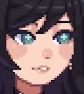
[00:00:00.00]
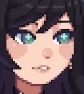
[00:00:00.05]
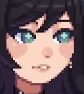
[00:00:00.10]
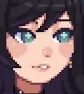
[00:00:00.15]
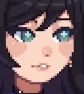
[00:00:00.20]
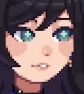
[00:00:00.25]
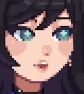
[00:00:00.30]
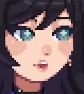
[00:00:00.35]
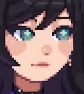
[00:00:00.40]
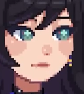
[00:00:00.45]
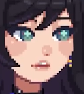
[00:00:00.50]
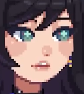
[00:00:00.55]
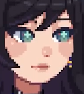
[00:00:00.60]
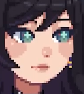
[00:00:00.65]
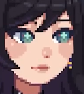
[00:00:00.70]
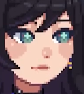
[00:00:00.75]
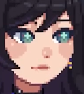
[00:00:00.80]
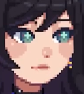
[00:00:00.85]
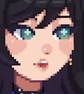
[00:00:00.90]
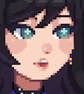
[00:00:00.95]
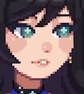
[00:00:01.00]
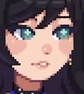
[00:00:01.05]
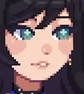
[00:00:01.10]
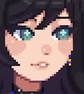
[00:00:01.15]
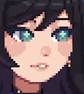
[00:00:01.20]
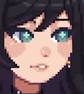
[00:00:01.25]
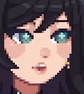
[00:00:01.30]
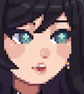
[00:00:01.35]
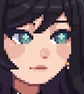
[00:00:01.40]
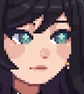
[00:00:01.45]
He has Eyes of the Prey
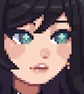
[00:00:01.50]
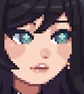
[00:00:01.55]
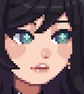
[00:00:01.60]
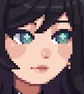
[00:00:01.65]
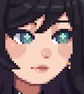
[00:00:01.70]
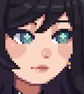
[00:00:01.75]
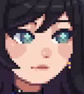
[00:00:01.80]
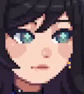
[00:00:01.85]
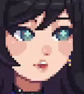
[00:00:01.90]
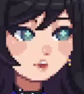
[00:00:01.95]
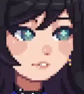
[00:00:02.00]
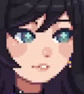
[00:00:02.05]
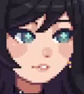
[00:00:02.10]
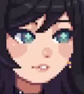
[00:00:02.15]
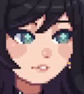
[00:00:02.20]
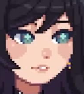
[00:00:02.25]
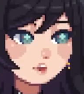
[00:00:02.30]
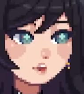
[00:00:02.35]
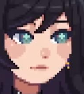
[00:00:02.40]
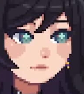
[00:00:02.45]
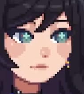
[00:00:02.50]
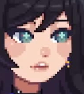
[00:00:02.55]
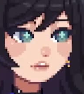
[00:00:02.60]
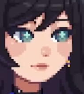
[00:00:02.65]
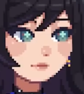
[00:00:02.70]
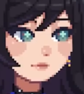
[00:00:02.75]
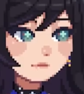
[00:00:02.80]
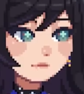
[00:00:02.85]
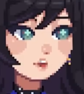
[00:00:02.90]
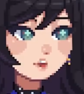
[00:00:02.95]
on him, which is a pretty good light
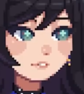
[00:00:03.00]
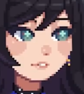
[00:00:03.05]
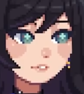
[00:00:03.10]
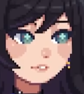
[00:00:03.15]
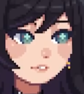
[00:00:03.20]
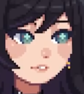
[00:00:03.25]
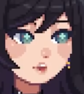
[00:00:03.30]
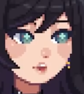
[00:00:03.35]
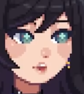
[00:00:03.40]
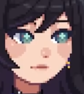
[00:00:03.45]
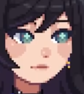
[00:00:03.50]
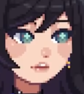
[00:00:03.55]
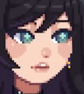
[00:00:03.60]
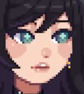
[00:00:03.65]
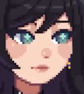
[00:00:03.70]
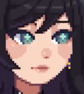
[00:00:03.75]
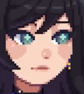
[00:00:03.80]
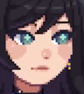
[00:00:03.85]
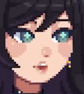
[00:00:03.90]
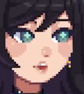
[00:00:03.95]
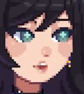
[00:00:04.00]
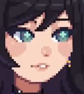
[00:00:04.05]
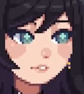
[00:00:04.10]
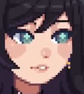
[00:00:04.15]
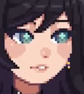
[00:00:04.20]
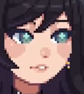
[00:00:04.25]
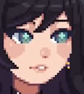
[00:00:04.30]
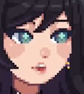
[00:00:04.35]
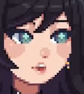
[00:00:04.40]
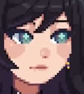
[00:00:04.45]
cone for him. Once again, he can
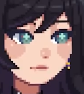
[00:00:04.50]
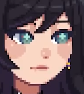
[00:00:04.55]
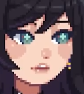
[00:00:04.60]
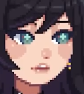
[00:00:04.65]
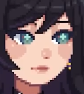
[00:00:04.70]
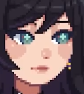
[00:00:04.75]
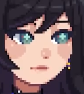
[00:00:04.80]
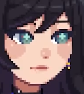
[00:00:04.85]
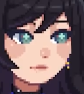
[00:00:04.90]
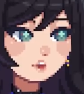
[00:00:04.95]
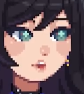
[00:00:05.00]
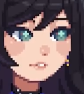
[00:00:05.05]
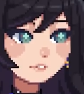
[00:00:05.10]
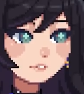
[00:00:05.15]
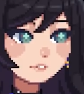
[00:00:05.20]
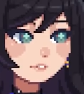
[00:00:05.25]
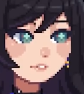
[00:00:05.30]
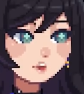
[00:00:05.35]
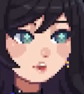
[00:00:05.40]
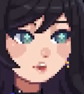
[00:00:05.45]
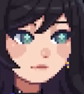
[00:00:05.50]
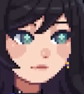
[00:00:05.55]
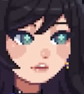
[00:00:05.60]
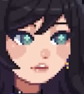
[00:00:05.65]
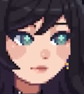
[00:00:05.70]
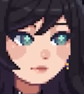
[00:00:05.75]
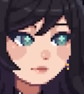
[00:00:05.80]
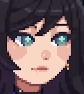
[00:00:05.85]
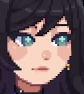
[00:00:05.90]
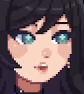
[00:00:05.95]
also use his own
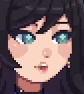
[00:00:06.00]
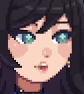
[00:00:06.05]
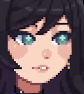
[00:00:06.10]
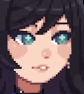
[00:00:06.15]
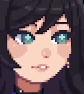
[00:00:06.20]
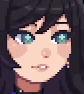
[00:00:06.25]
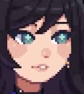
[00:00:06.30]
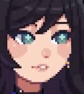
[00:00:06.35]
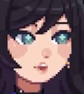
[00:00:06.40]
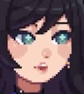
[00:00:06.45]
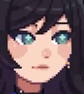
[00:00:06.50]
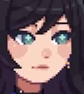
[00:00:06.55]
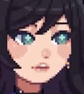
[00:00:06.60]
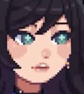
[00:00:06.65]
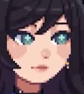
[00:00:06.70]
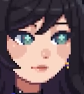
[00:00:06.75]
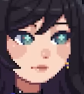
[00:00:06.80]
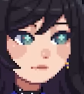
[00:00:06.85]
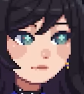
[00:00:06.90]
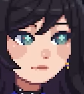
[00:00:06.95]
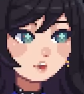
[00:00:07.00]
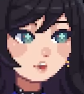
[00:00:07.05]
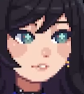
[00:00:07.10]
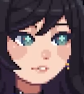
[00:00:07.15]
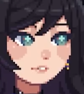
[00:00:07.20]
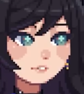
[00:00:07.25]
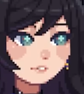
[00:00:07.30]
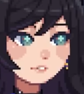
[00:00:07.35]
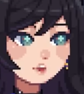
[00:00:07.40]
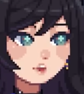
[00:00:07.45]
Fermata as well, or
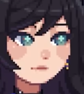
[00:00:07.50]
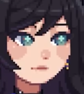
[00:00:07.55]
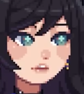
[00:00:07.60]
even